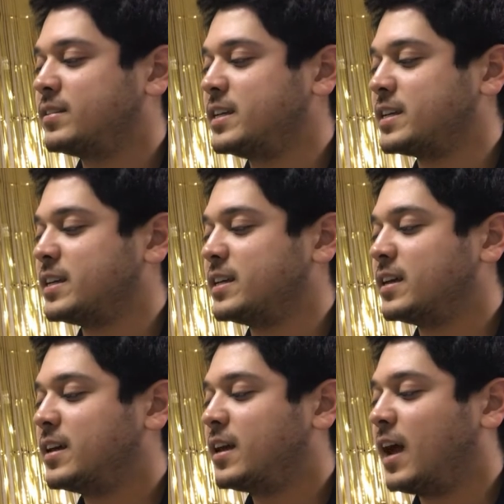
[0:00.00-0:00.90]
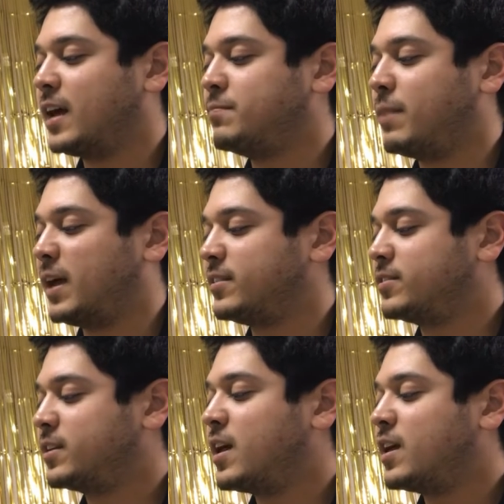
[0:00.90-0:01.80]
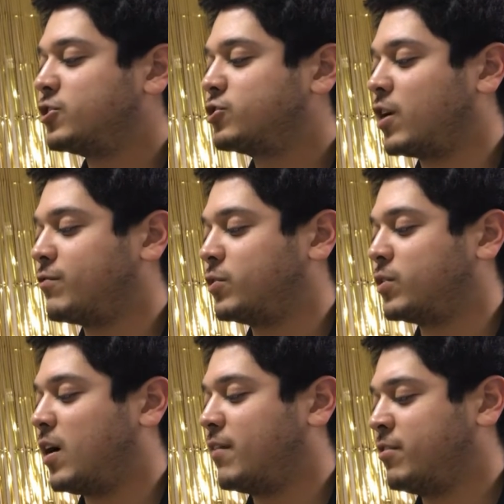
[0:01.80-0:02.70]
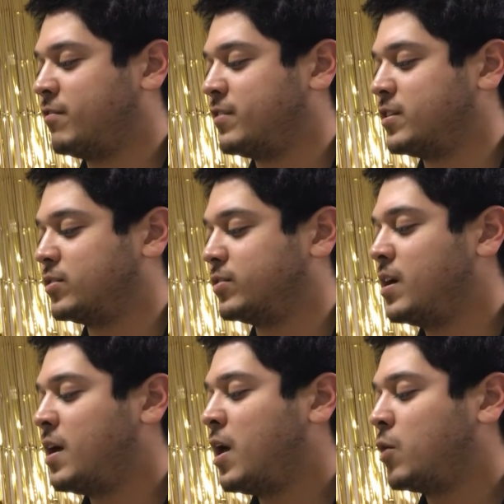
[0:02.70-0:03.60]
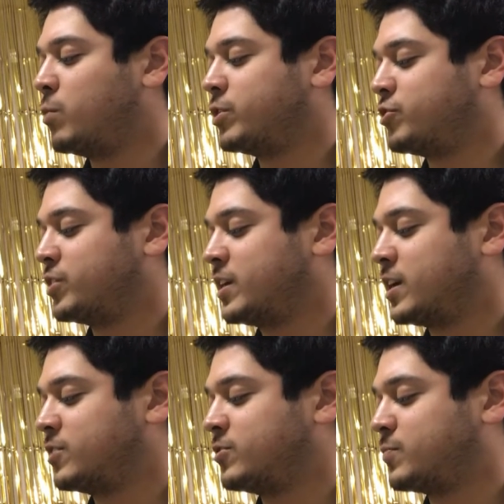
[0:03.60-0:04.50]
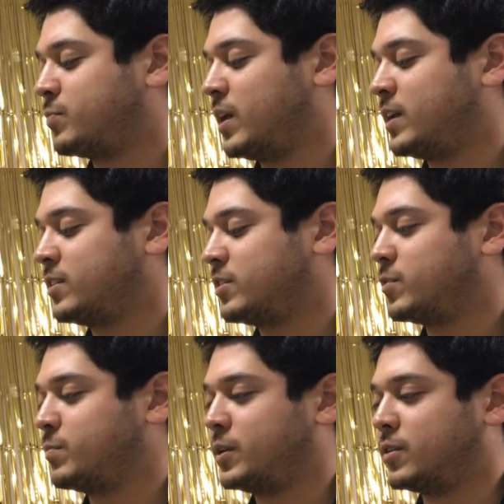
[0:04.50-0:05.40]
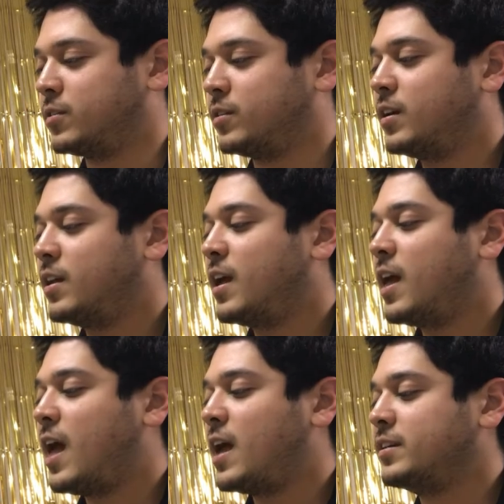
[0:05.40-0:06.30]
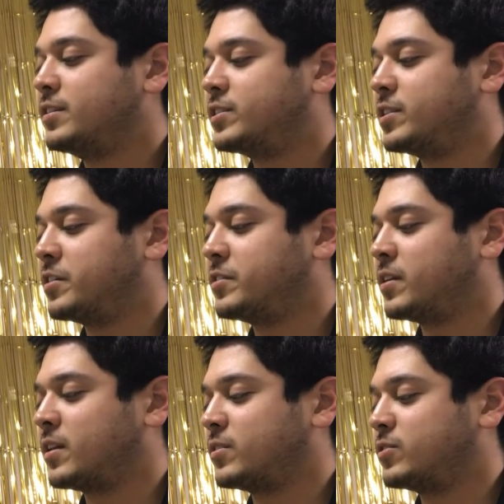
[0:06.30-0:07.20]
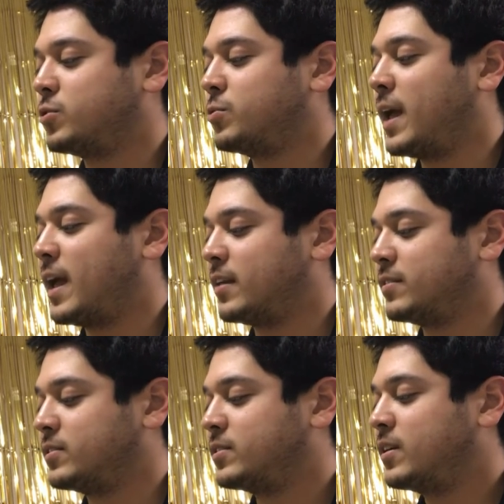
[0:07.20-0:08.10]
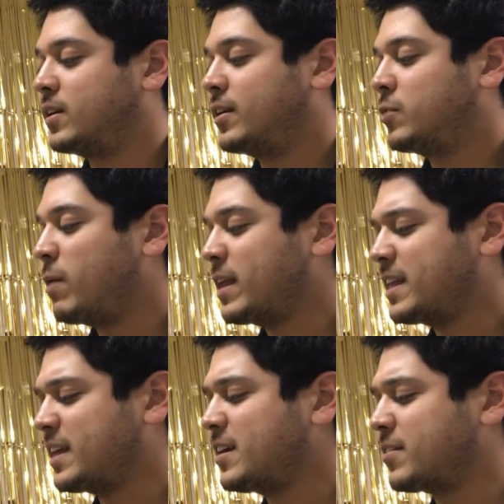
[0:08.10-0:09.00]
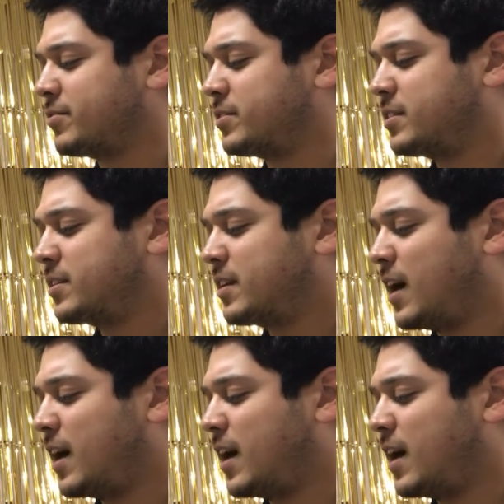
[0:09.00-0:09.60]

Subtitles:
Tiki, head bent, shuffled off the field, wishing he could just plain disappear. He stared down at his two hands. What gives?